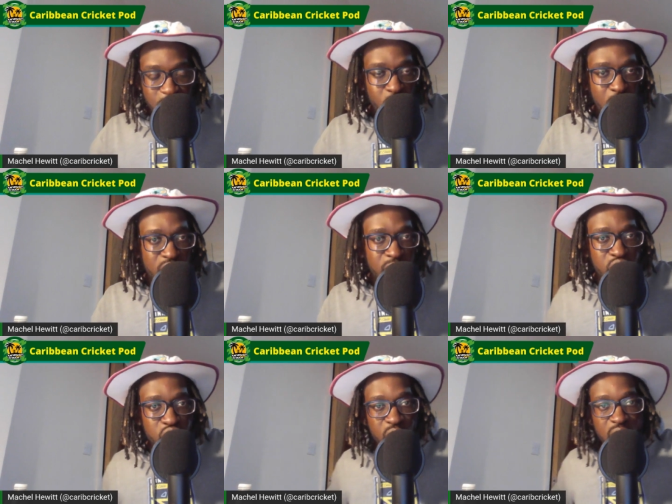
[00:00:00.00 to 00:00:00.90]
welcome
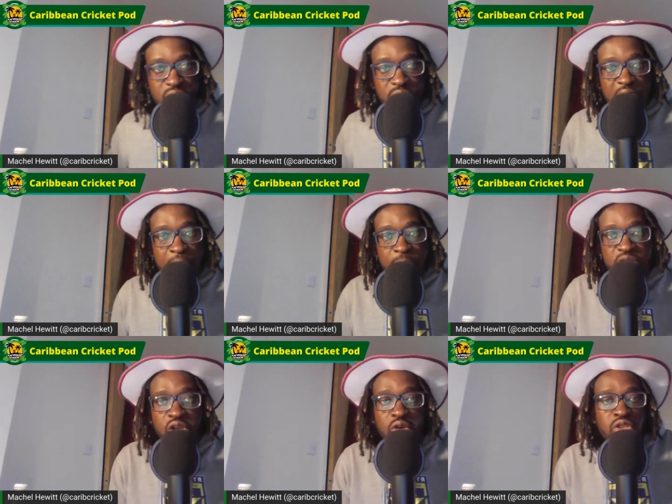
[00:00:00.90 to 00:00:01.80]
to another
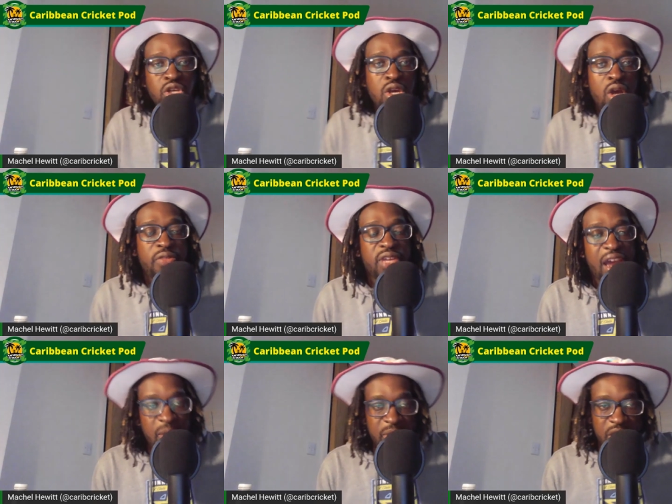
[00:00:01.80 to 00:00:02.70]
episode of the
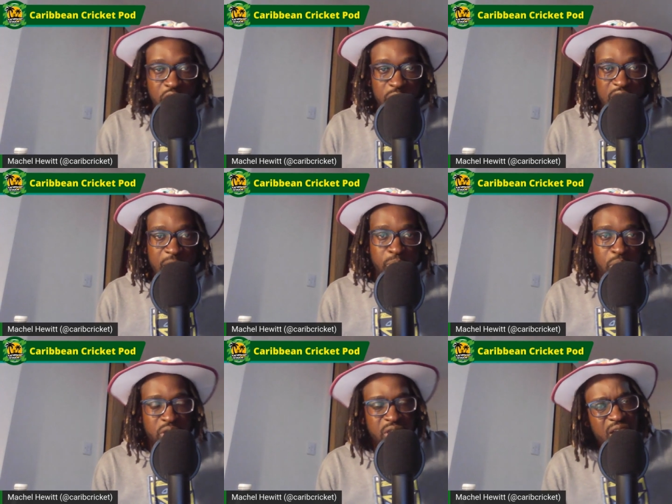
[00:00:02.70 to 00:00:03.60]
Caribbean Cricket
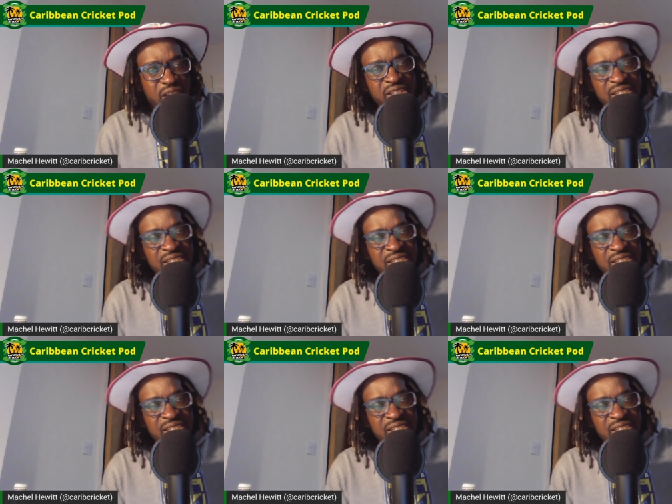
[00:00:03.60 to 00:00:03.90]
Podcast.